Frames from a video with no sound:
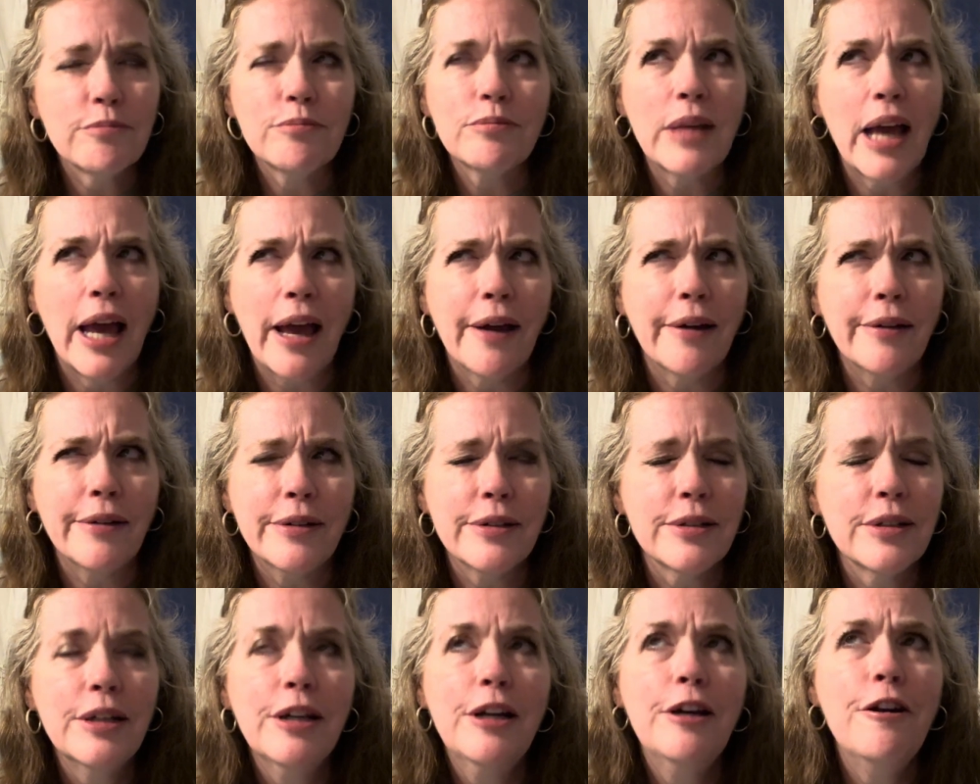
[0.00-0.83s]
and
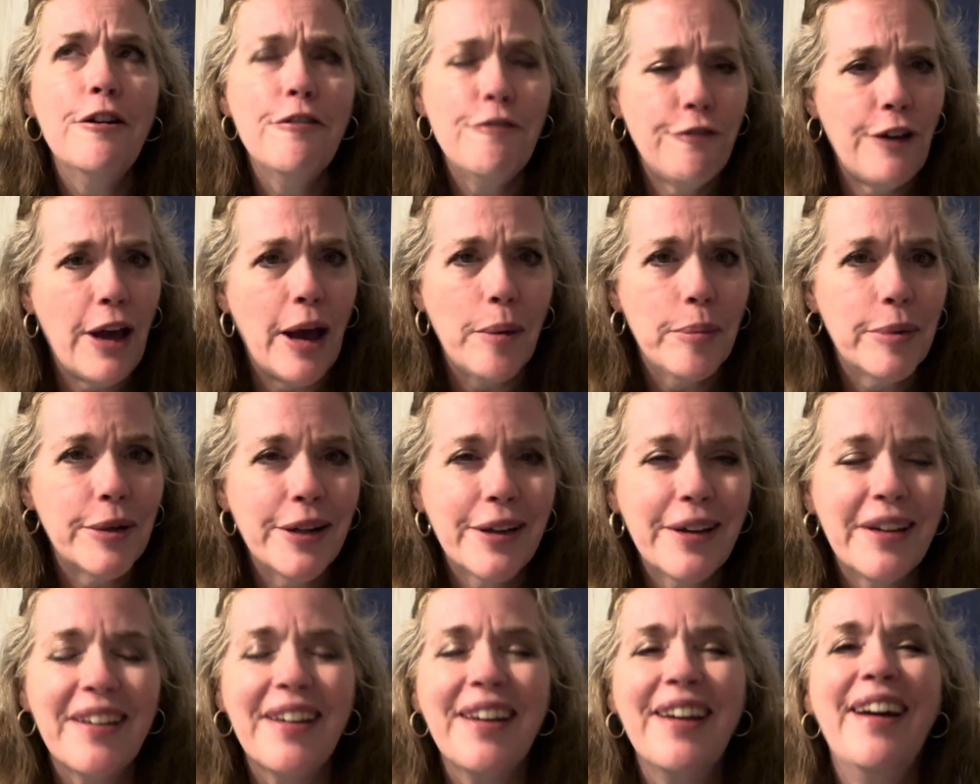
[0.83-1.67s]

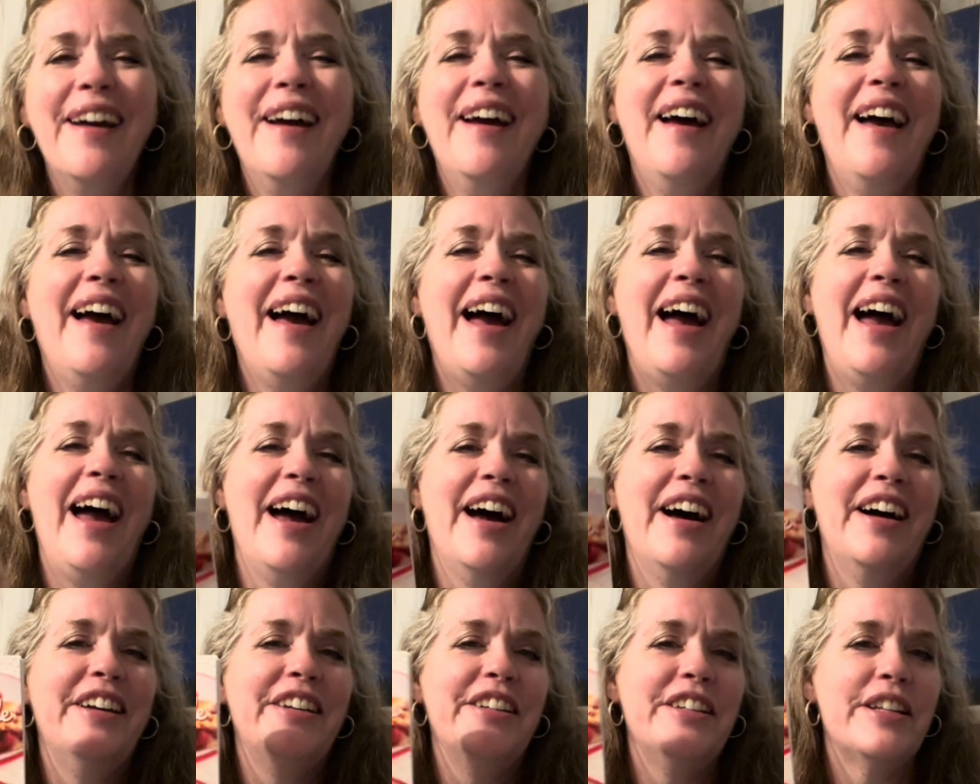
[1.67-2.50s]
fabric,
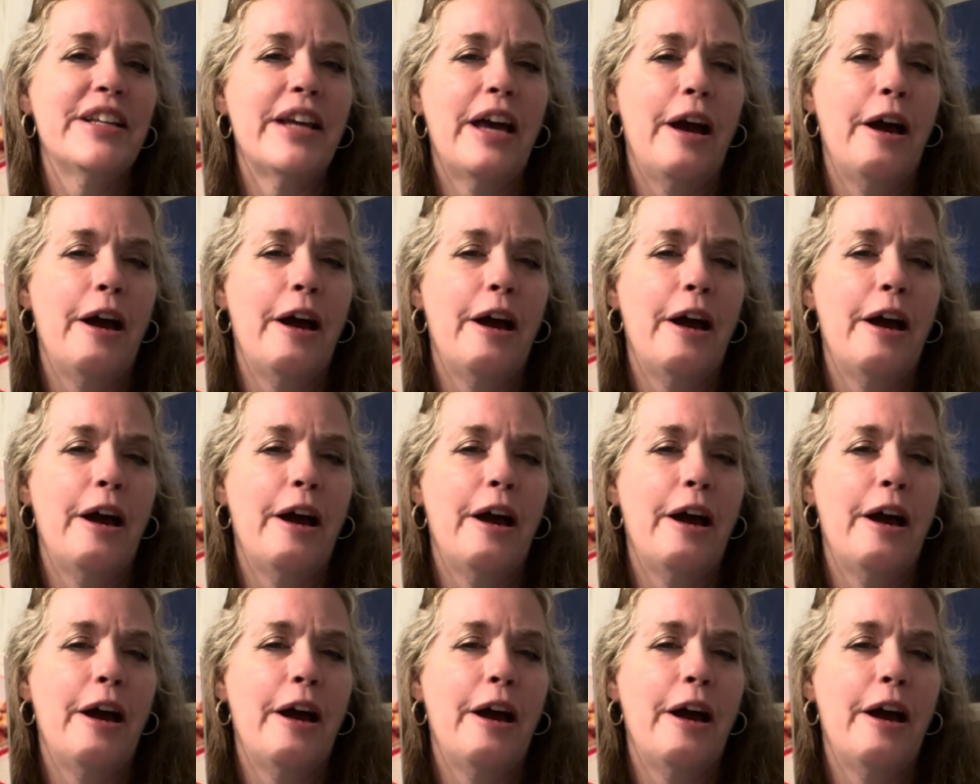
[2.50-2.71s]
and